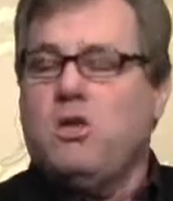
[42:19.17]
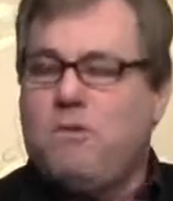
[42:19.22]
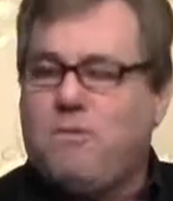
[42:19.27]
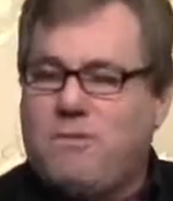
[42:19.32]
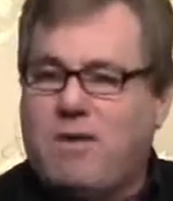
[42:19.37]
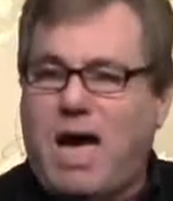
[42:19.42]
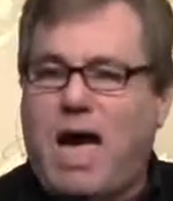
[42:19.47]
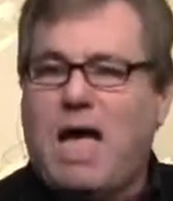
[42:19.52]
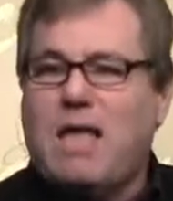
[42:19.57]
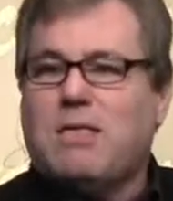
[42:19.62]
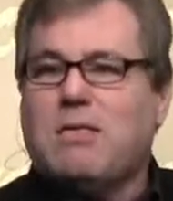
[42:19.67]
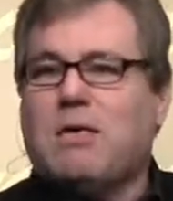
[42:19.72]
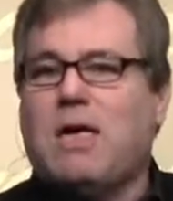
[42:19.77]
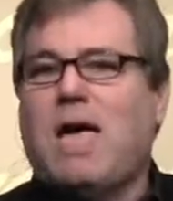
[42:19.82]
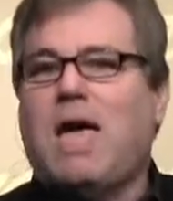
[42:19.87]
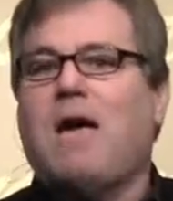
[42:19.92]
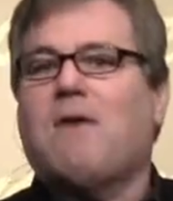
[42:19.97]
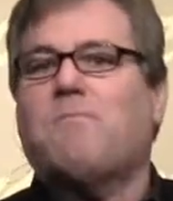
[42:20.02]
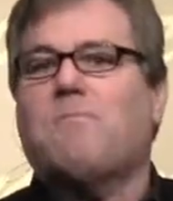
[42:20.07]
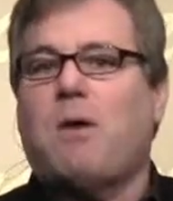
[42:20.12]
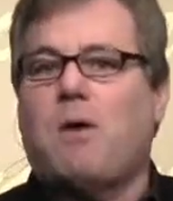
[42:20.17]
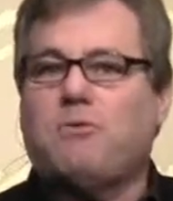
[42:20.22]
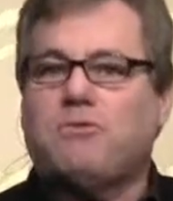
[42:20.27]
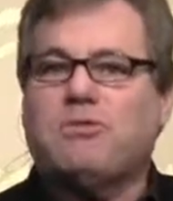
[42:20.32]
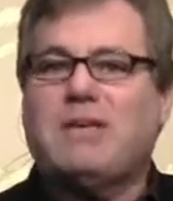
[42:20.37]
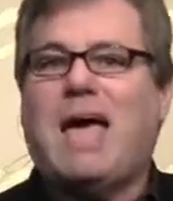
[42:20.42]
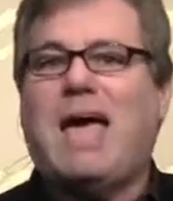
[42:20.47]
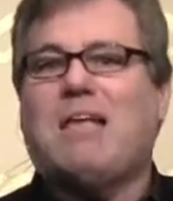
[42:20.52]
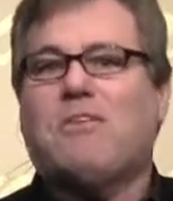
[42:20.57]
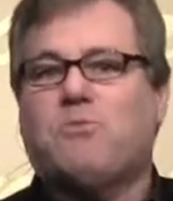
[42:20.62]
You've got to have
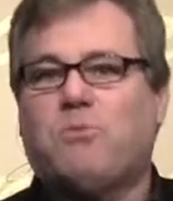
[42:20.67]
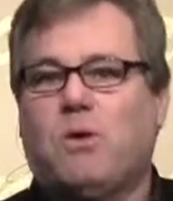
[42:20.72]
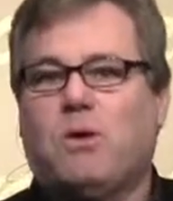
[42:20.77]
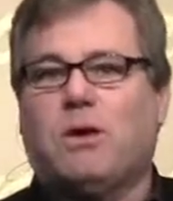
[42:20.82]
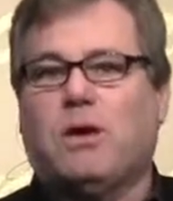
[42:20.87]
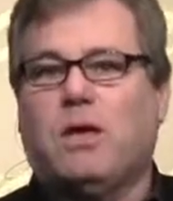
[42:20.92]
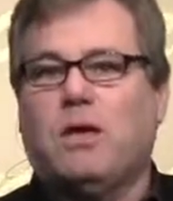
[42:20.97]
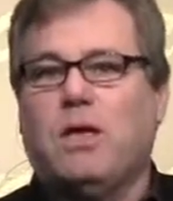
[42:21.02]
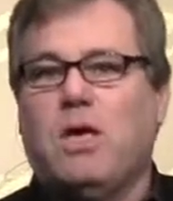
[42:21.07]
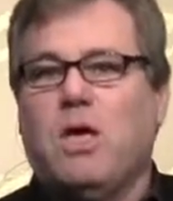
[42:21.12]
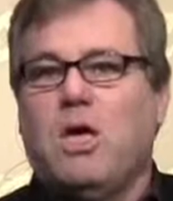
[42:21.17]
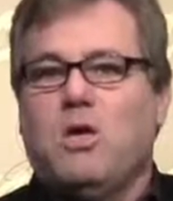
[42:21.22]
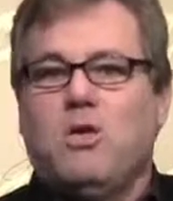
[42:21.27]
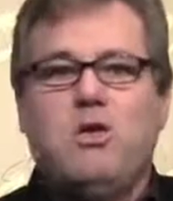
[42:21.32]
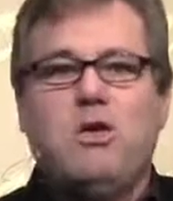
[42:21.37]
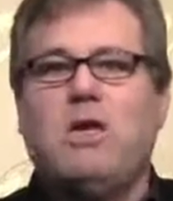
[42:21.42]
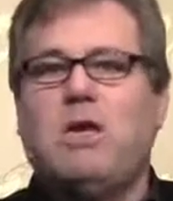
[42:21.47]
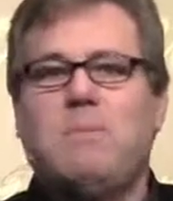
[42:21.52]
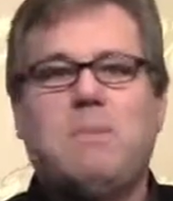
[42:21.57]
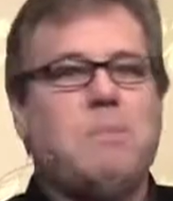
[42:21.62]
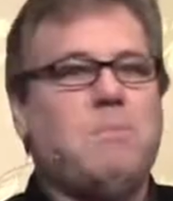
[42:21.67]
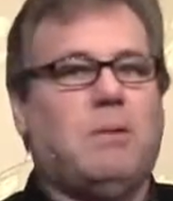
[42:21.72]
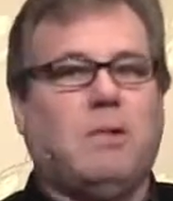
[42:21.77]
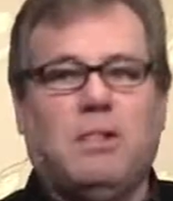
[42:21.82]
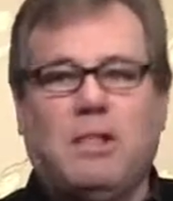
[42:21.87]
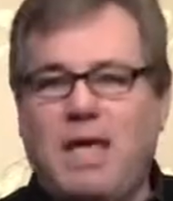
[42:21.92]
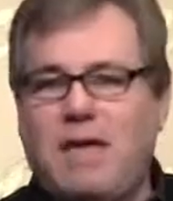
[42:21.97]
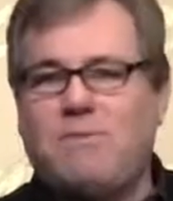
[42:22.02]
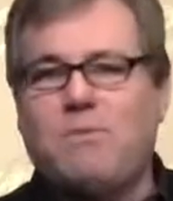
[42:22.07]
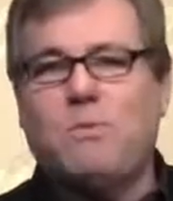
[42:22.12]
both sides working. You could be
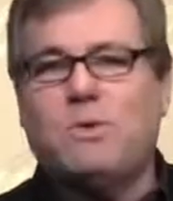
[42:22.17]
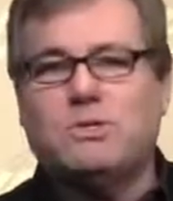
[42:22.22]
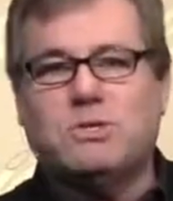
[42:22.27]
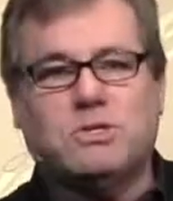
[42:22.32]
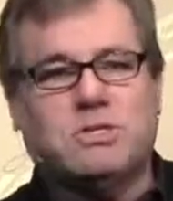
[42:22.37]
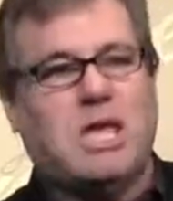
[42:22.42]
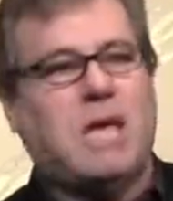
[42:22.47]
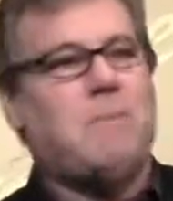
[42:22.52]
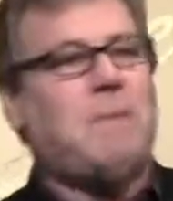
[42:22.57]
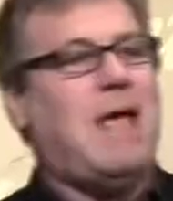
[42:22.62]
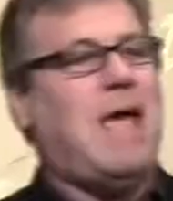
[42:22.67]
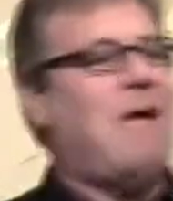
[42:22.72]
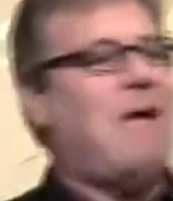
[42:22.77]
believing what you're saying,